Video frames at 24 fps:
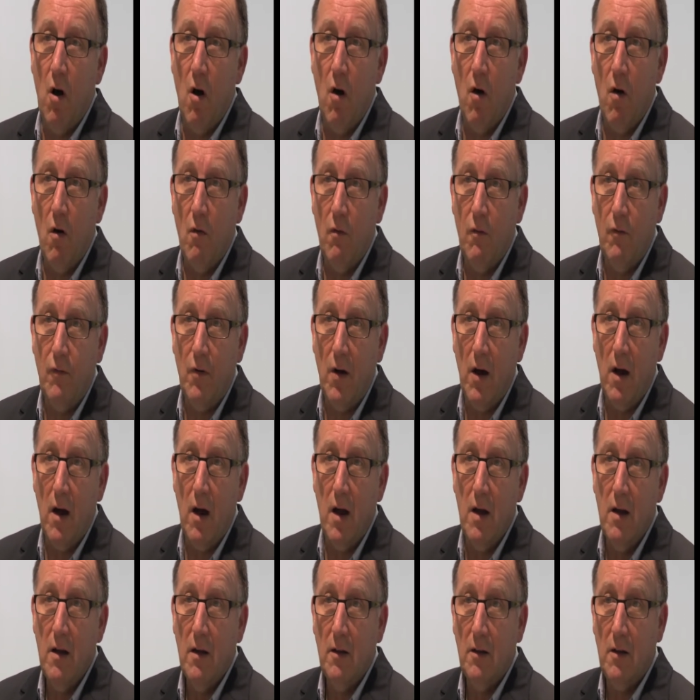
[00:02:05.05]
of
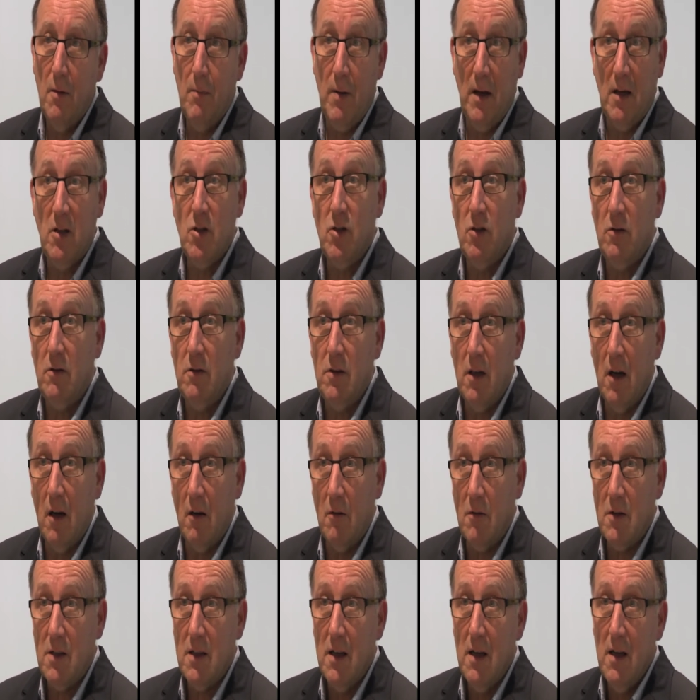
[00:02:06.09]
the big
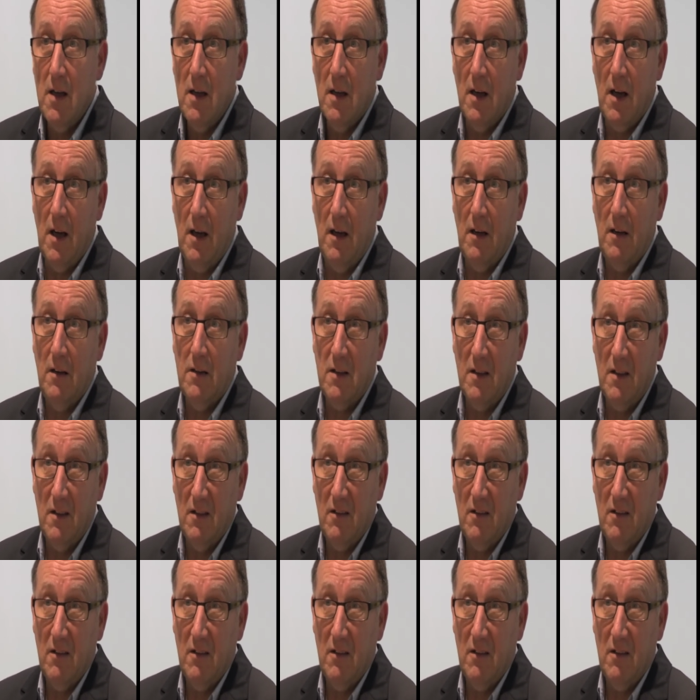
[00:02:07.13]
studios, and